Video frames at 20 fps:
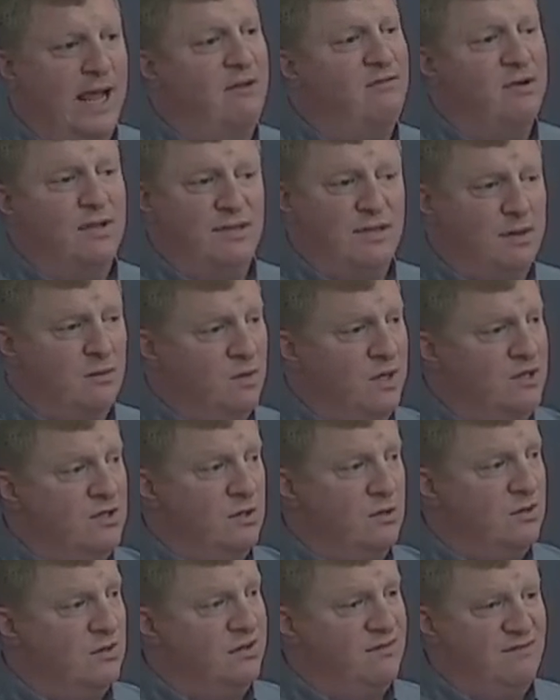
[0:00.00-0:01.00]
Everything we
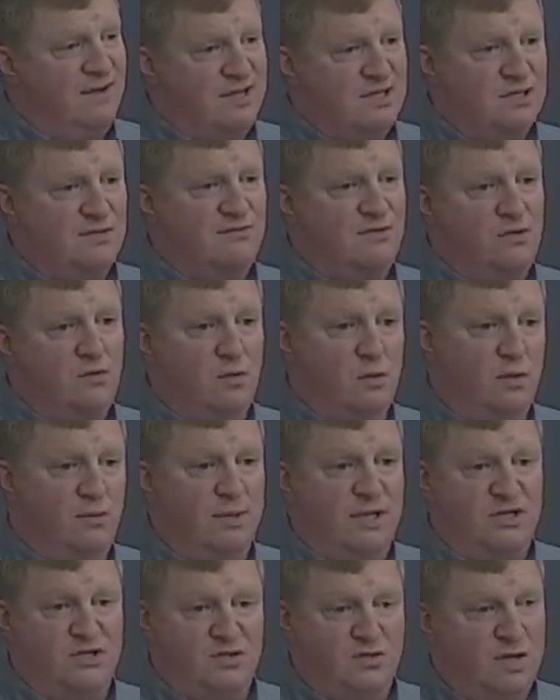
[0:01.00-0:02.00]
do at the festival will
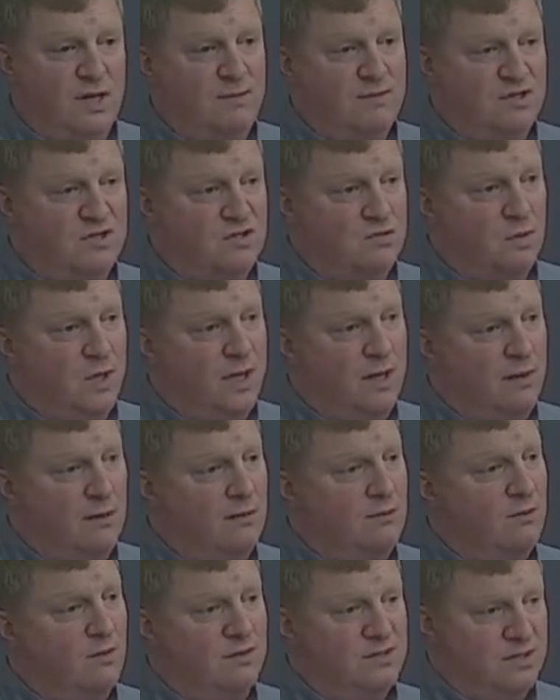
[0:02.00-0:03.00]
be streamed as
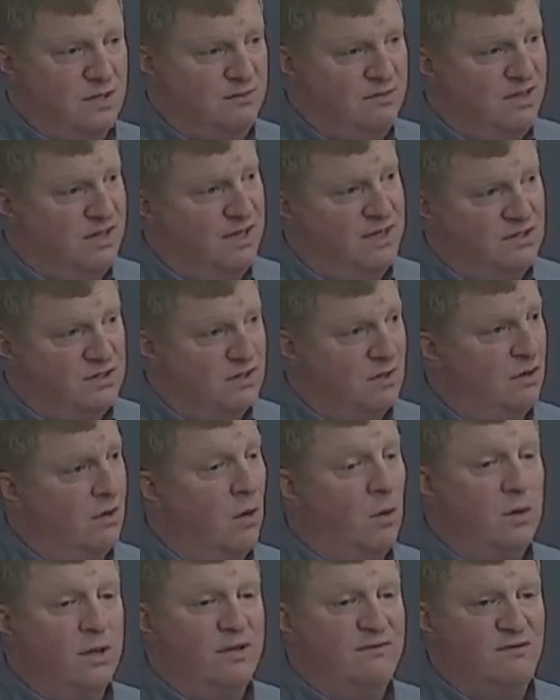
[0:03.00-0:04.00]
well. Some things
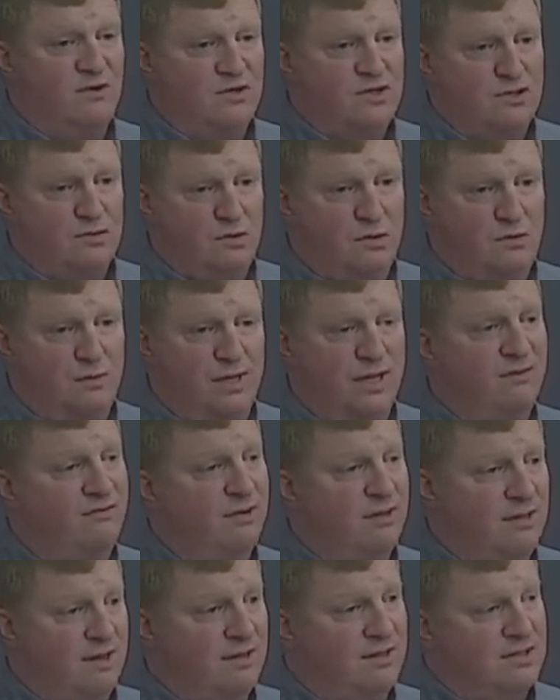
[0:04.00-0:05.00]
are only virtual, but
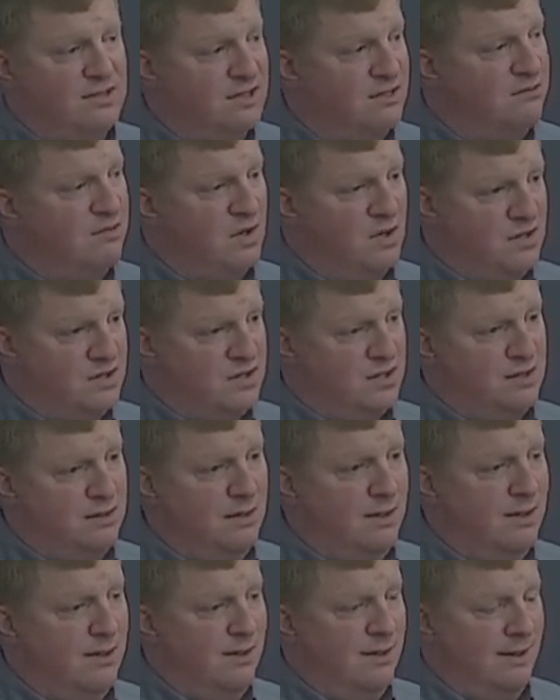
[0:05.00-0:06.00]
everything that's in
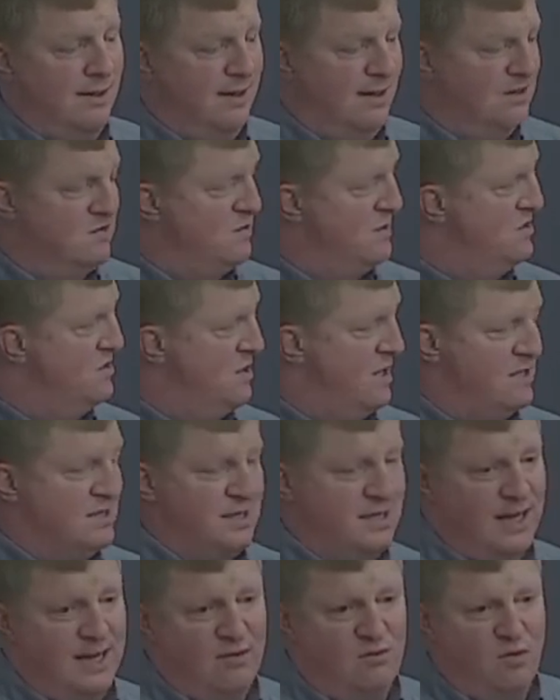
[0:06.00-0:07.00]
person, uh, as we saw
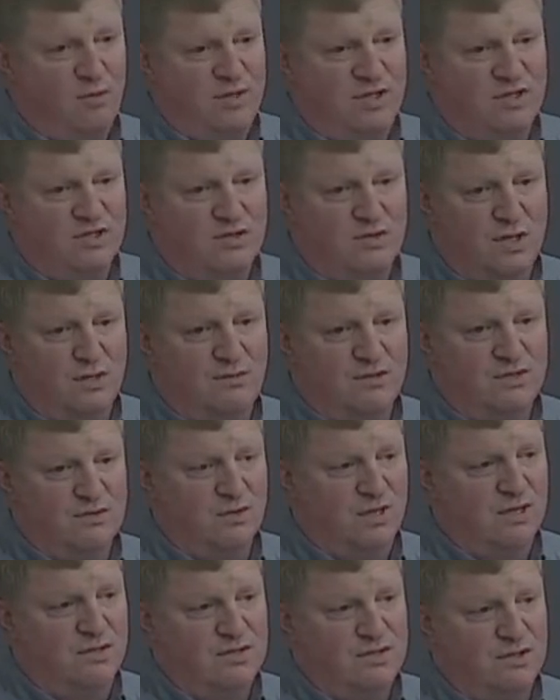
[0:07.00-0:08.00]
tonight, will be streamed as
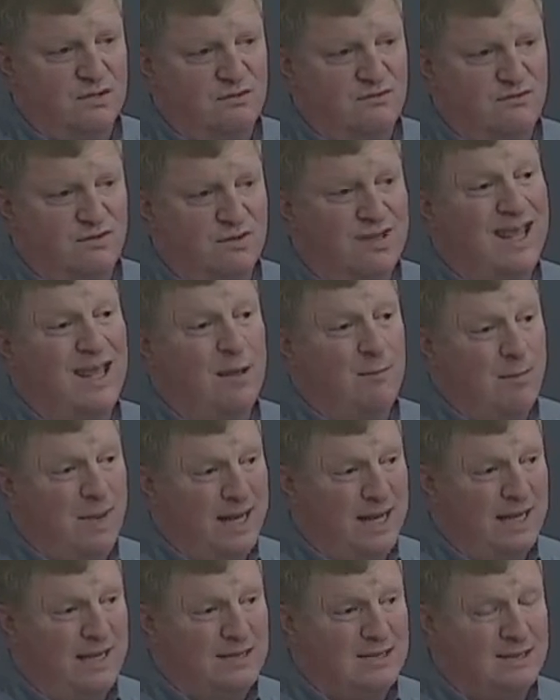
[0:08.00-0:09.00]
well. So if you can't
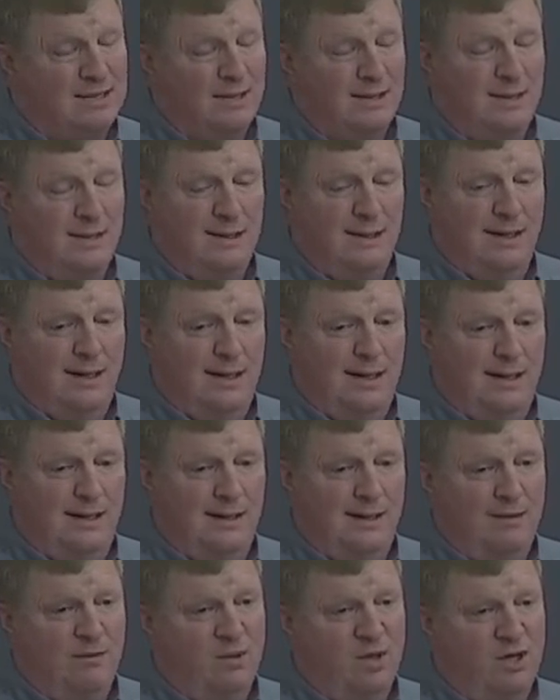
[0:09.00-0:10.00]
make it,
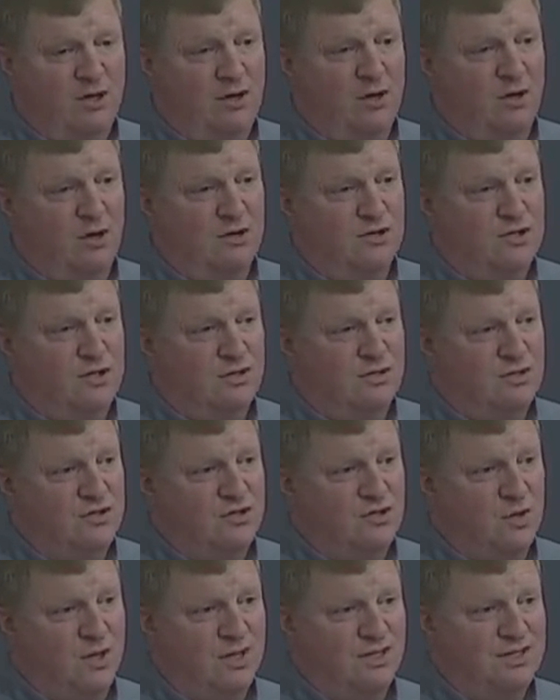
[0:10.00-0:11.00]
uh, I would encourage you to
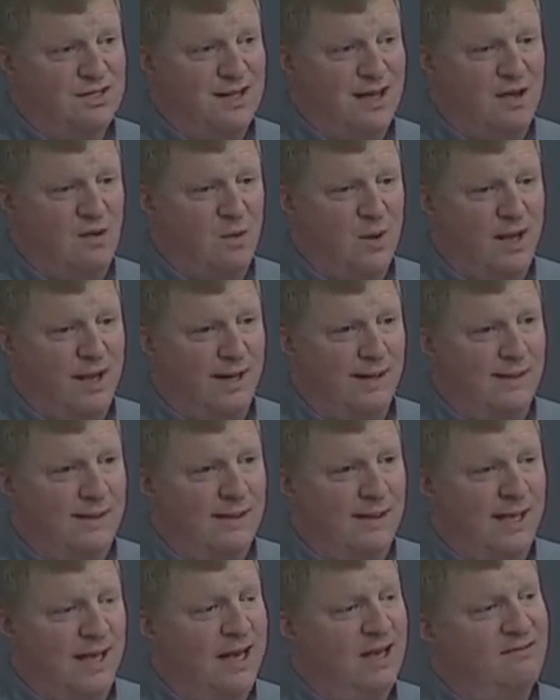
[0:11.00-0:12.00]
join us that way.
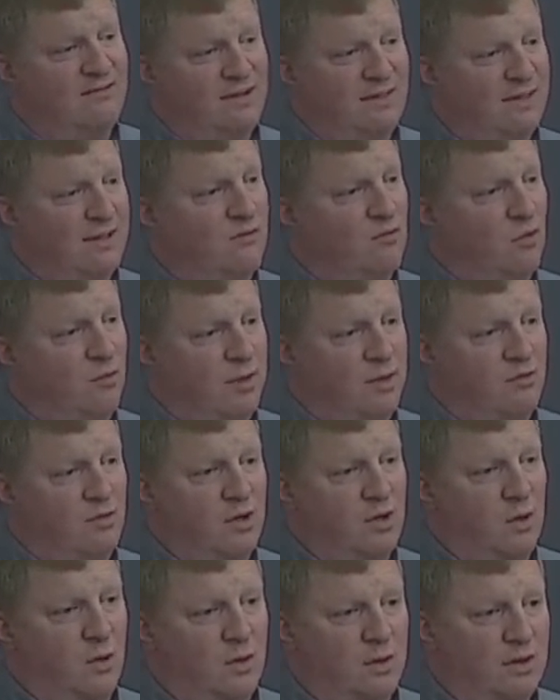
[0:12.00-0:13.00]
And everything will be
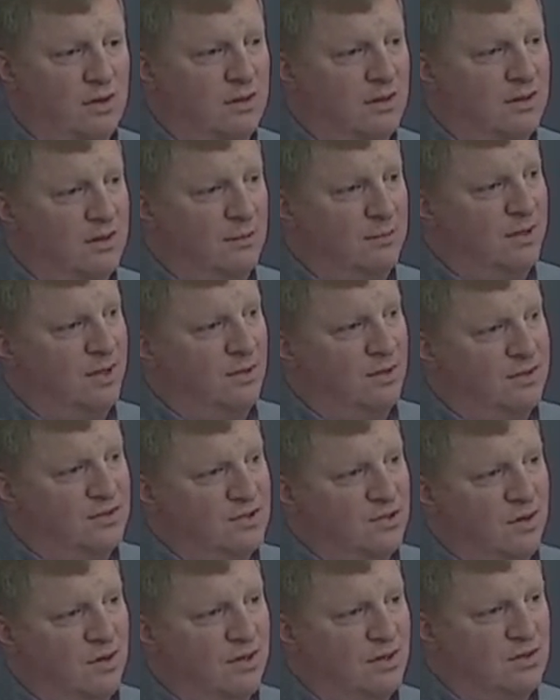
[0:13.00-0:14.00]
recorded and
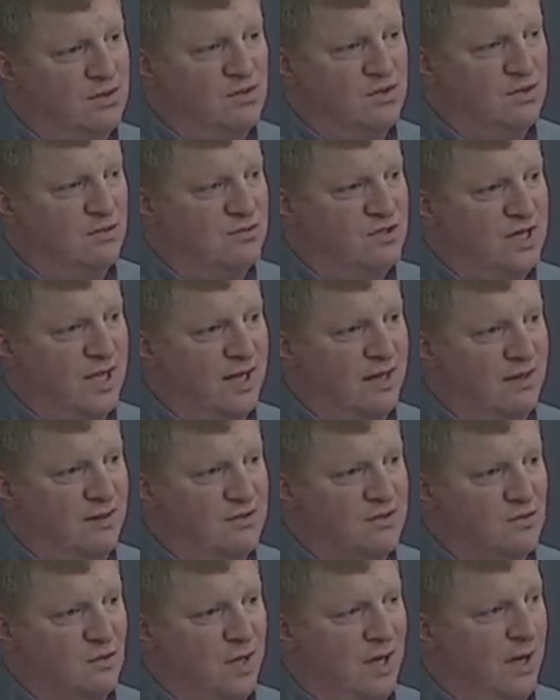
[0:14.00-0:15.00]
uploaded to our YouTube
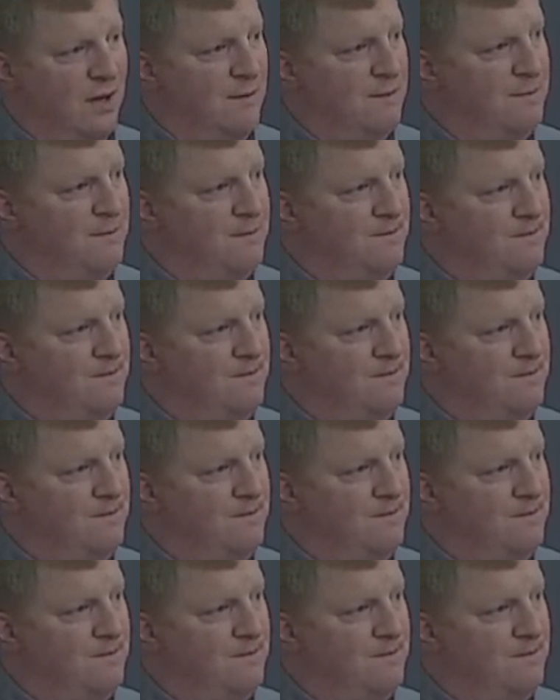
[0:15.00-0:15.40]
channel as well. you